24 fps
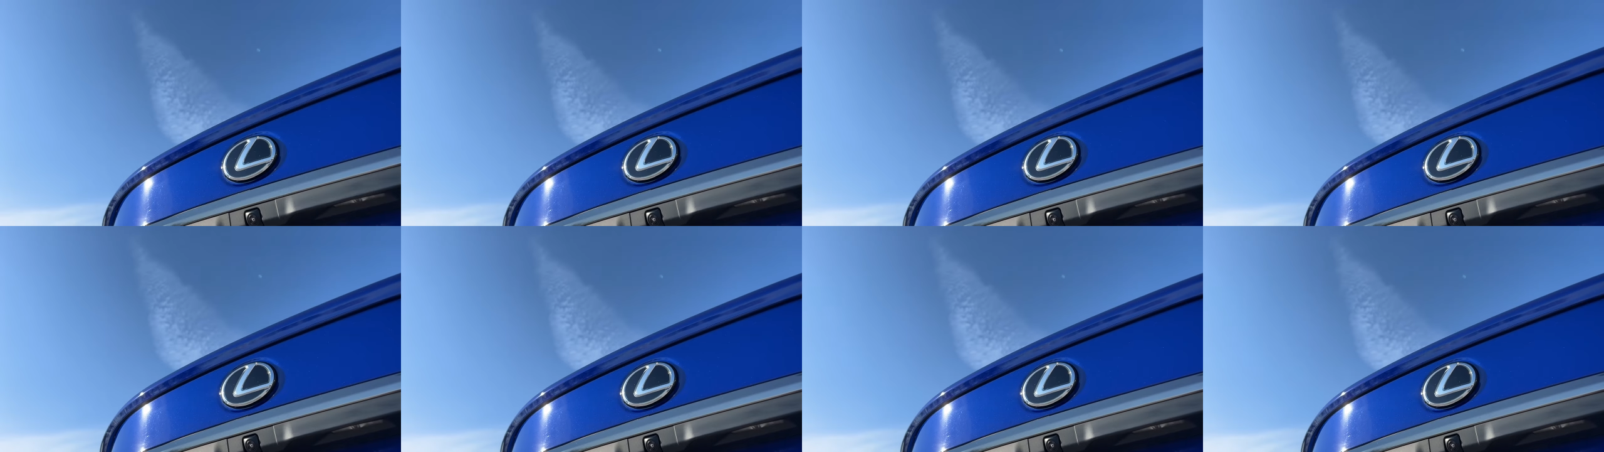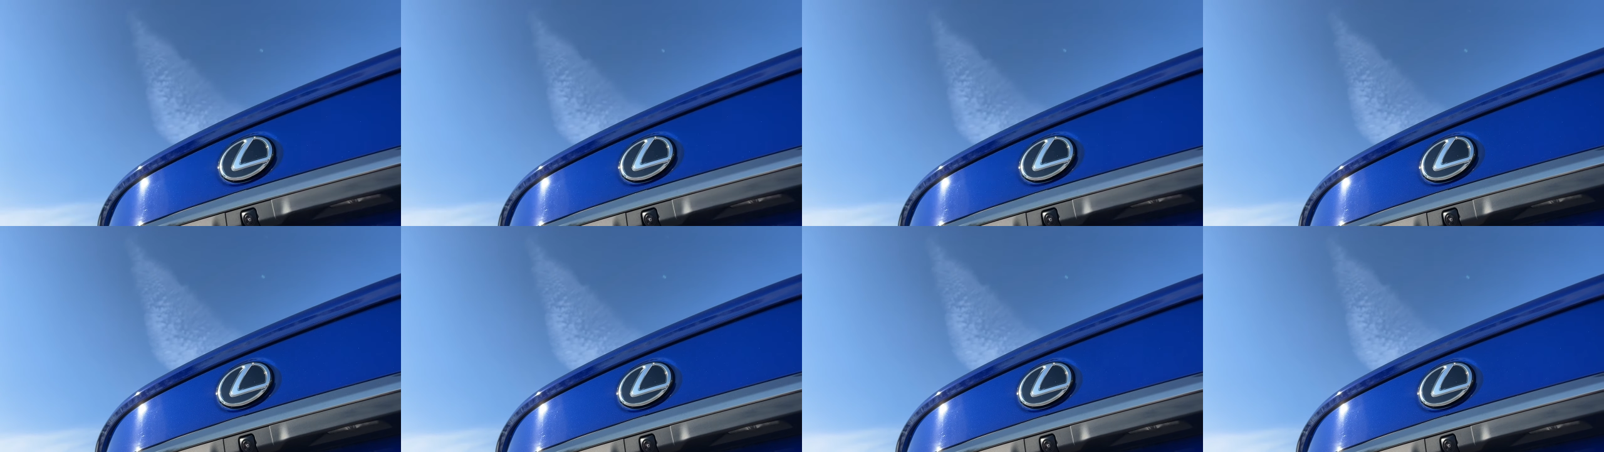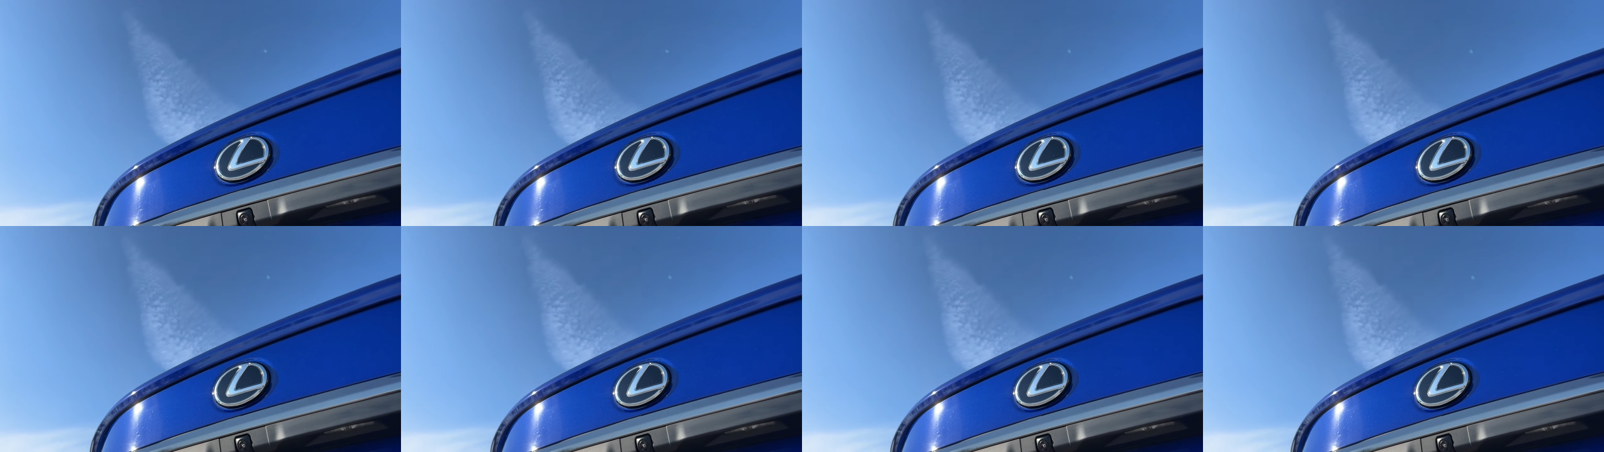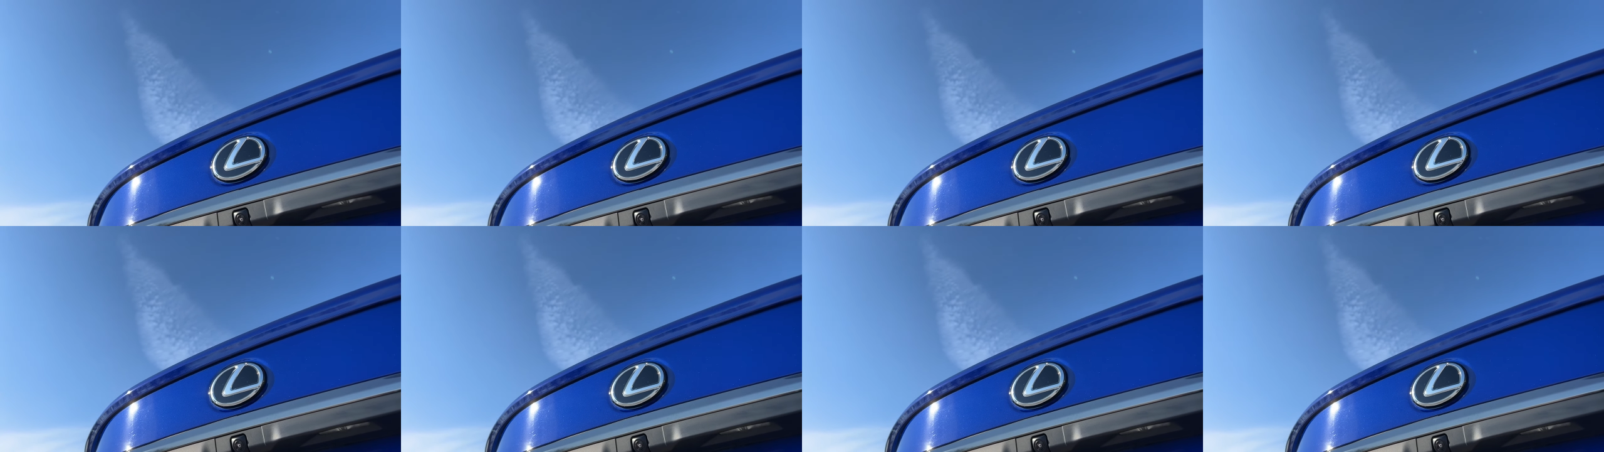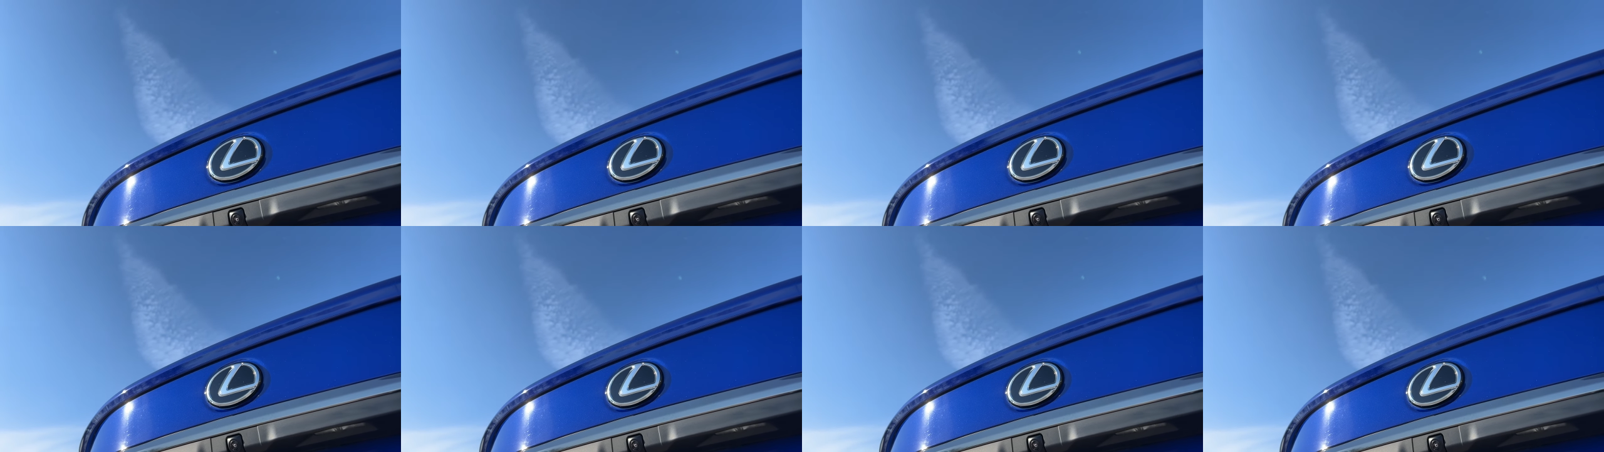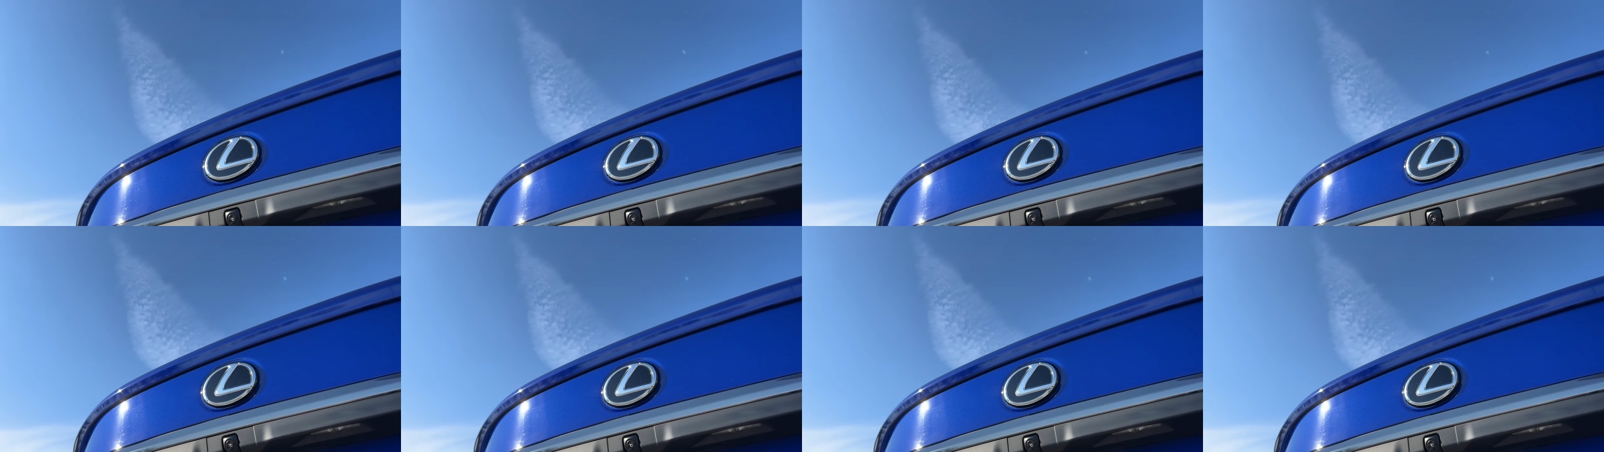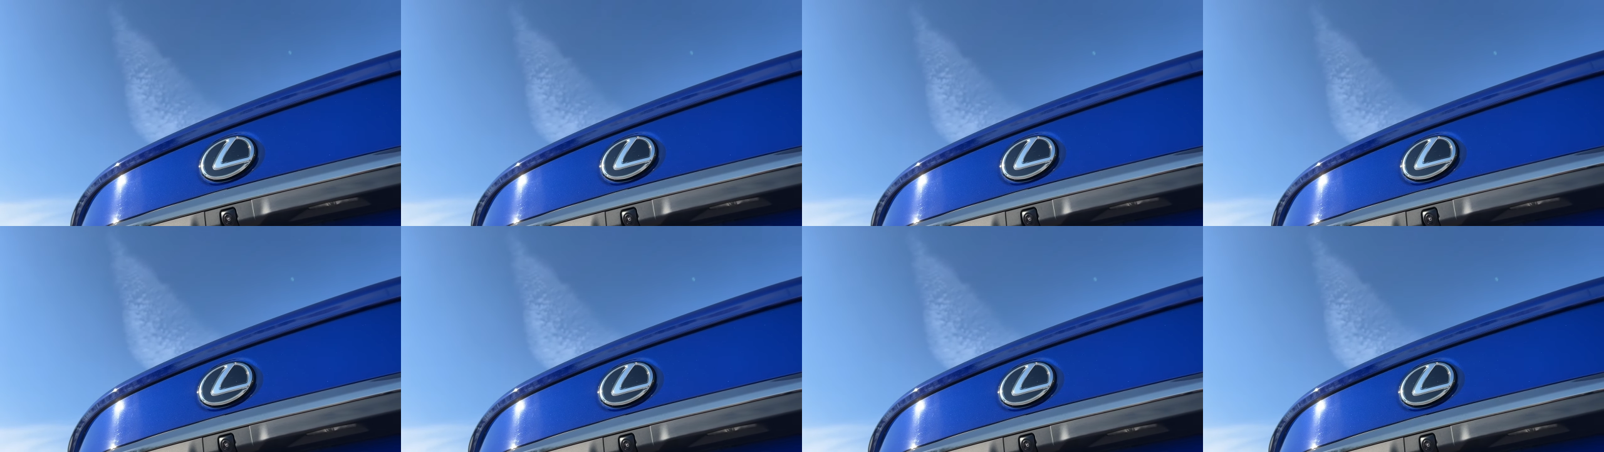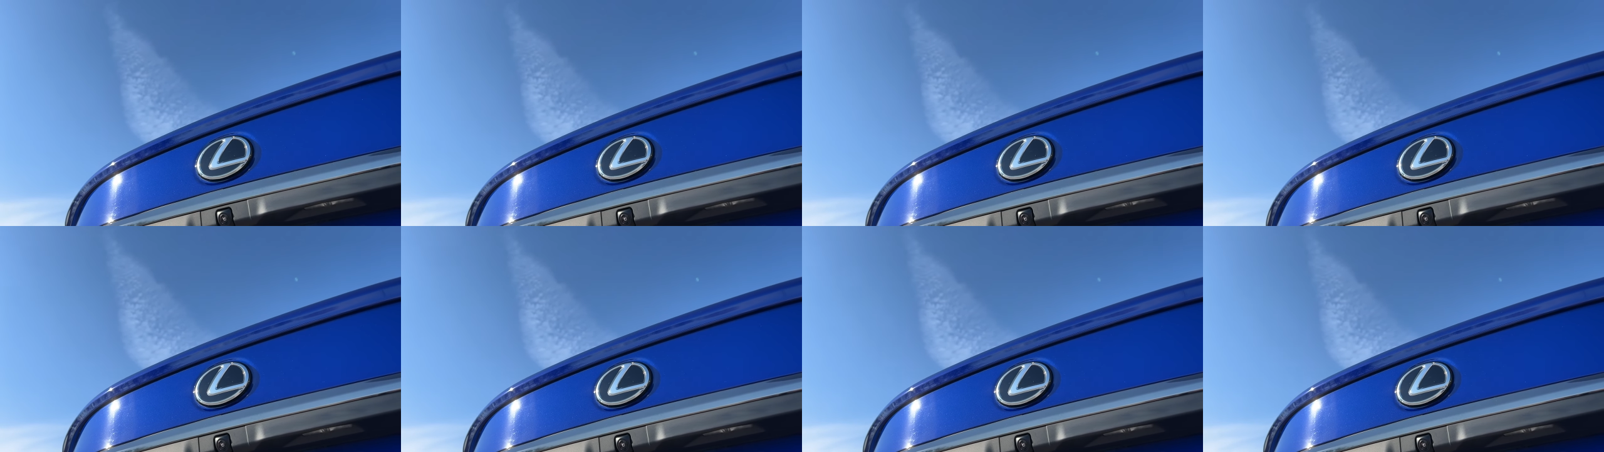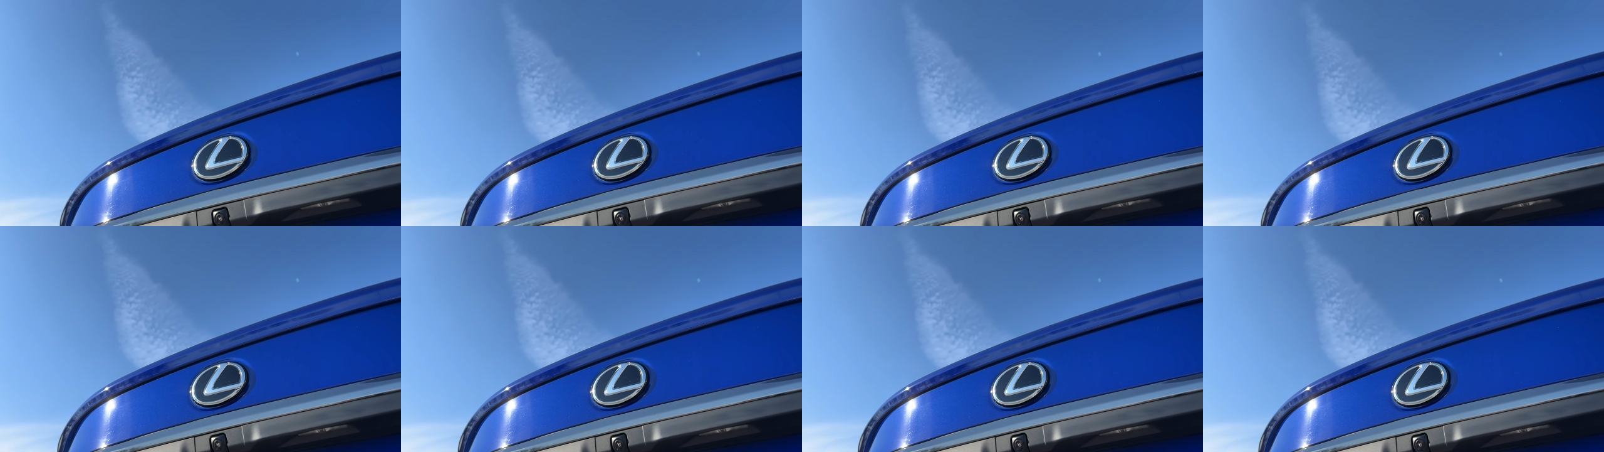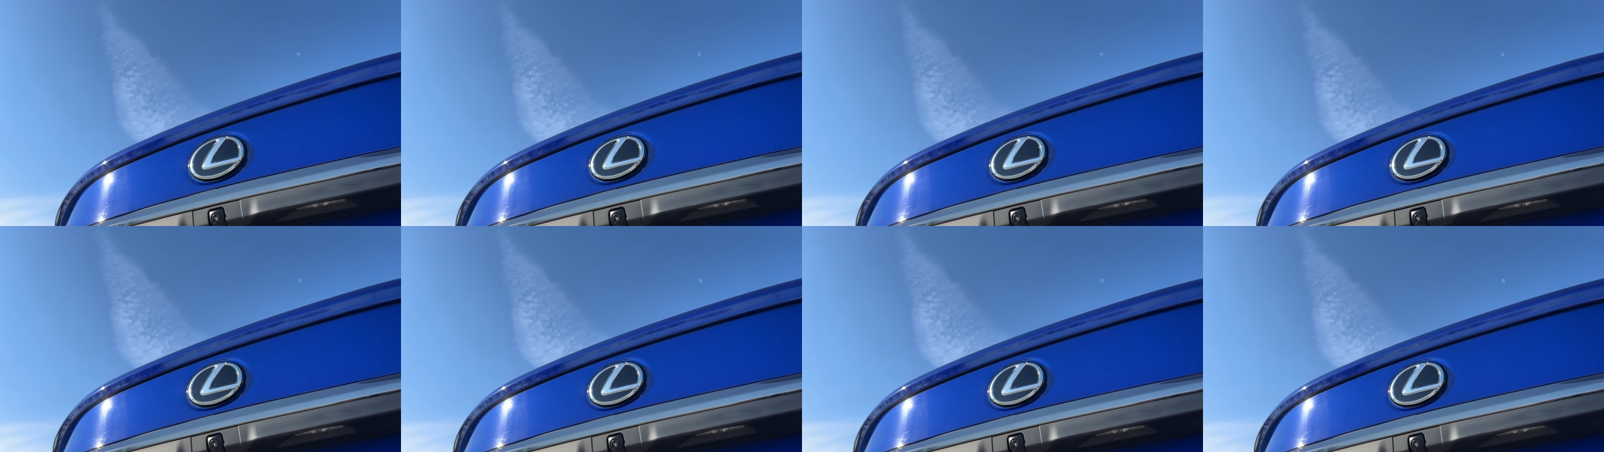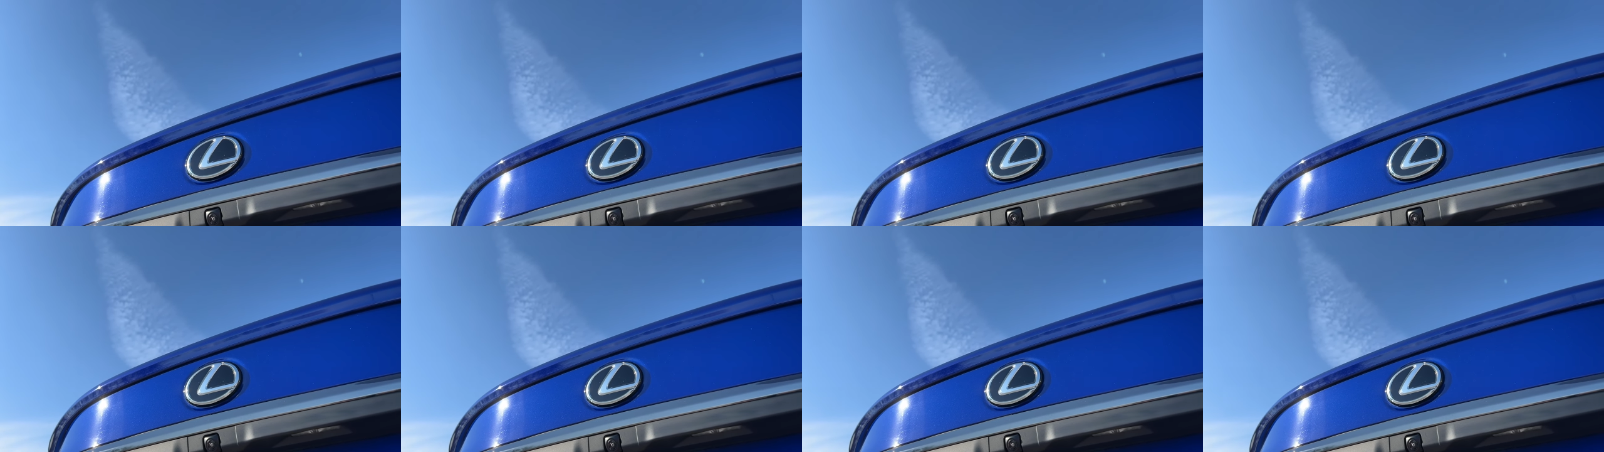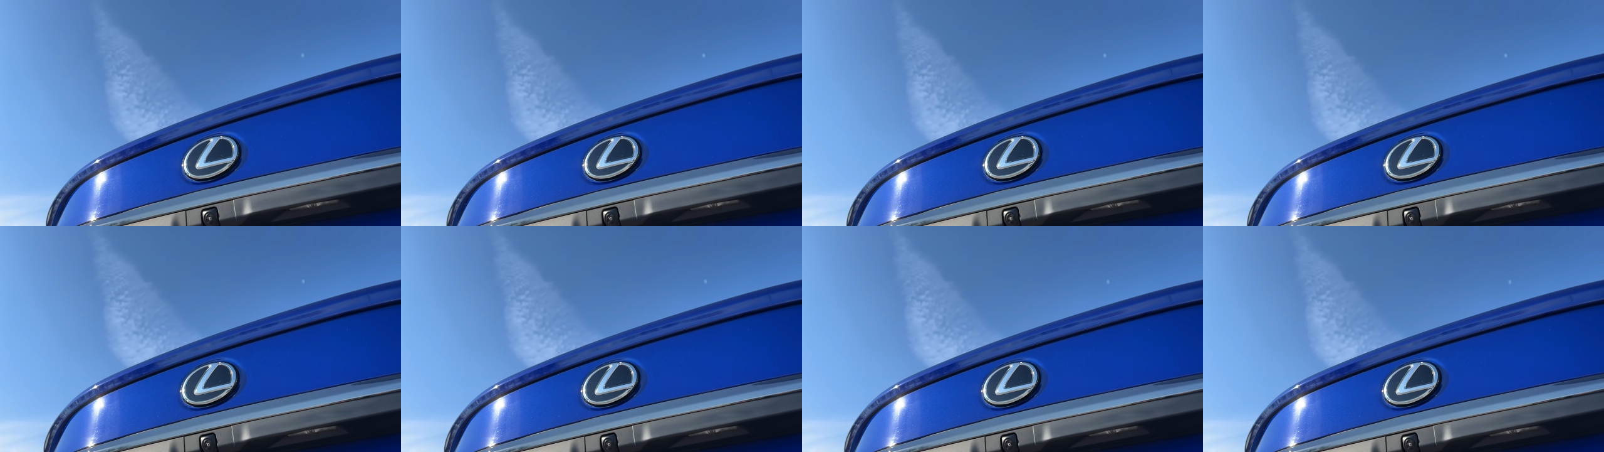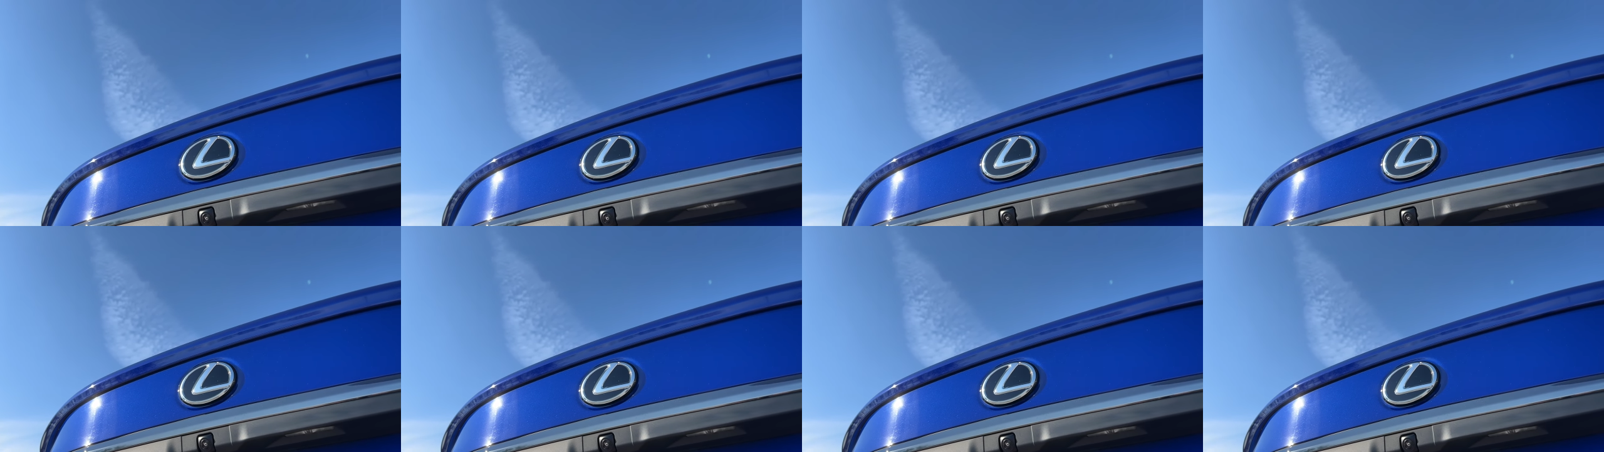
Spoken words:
(no speaker visible)